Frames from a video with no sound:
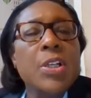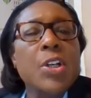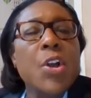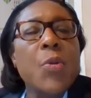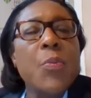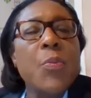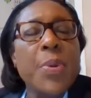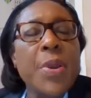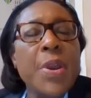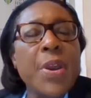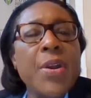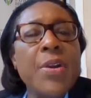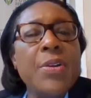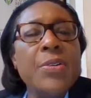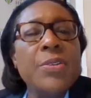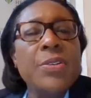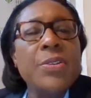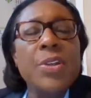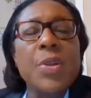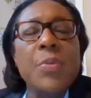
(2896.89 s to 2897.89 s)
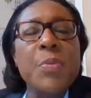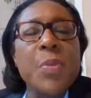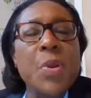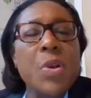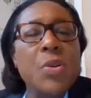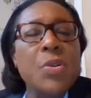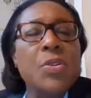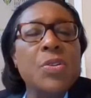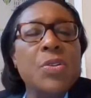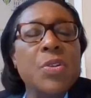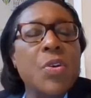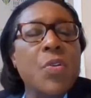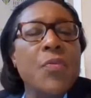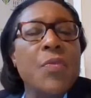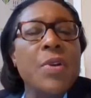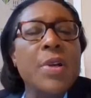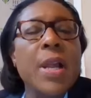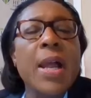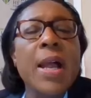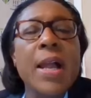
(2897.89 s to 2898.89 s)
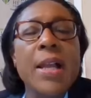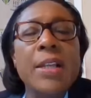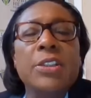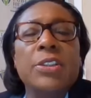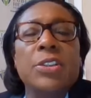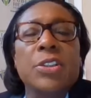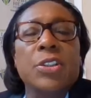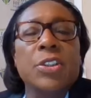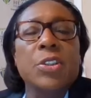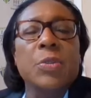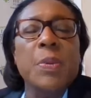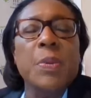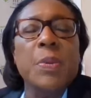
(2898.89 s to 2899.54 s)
compared to the middle school and the high schools.